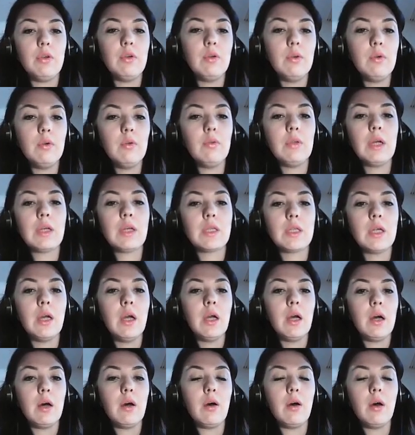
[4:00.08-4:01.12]
know that
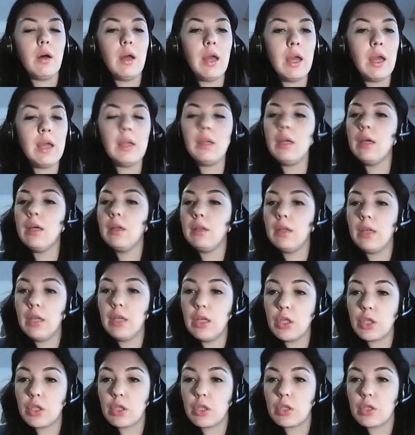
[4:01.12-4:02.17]
any
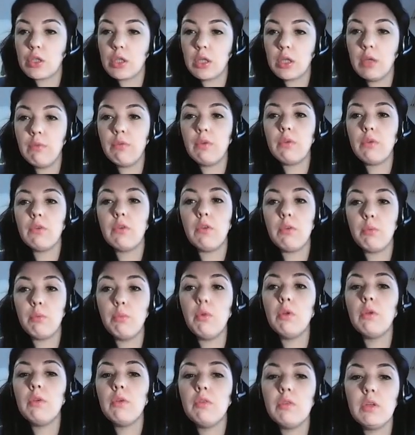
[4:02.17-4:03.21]
adhesions, even the
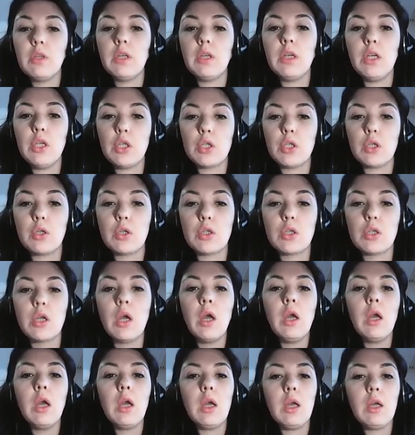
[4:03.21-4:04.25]
smallest adhesions
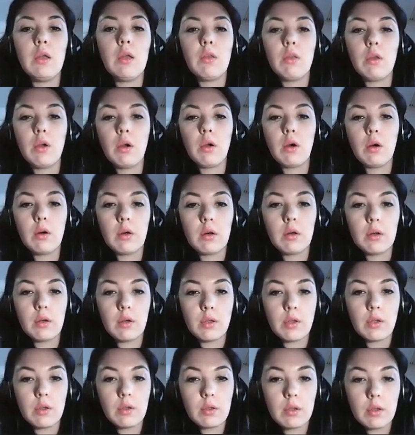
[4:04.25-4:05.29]
in their
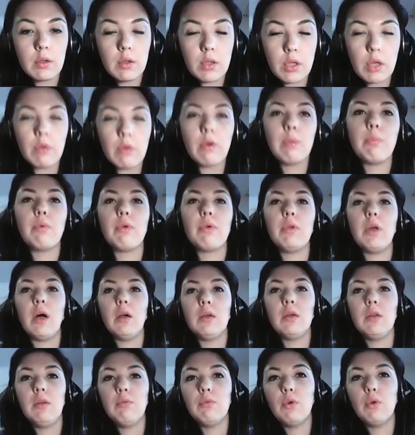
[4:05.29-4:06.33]

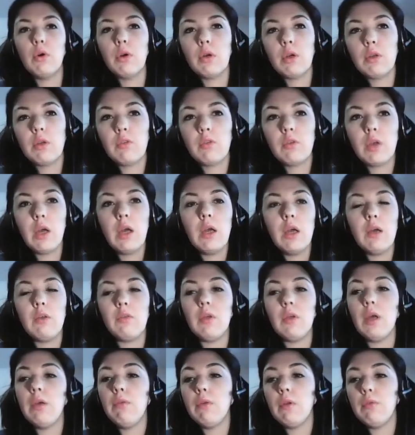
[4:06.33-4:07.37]
reproductive organs,
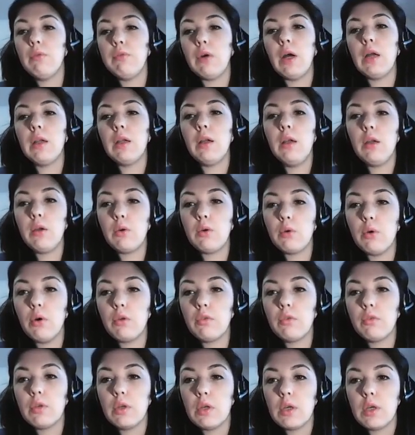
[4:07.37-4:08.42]
they will finally
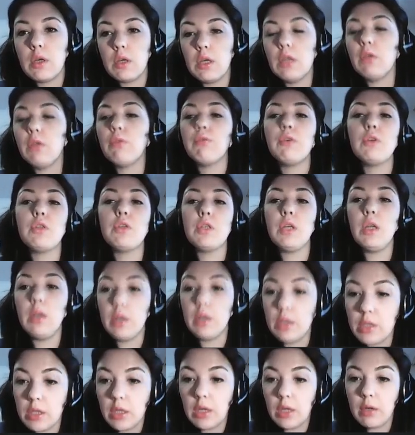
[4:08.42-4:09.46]
cause
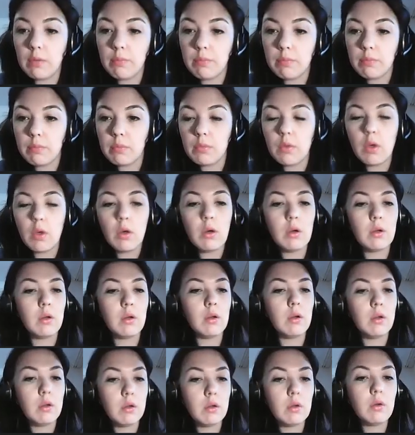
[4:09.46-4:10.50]
infertility
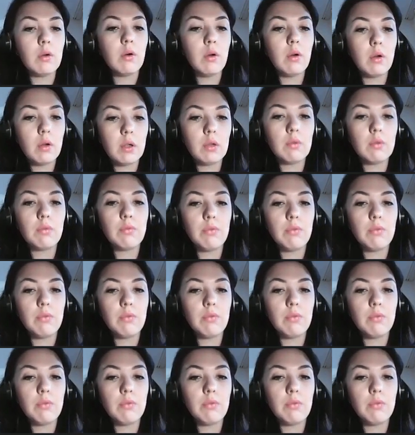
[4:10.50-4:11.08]
in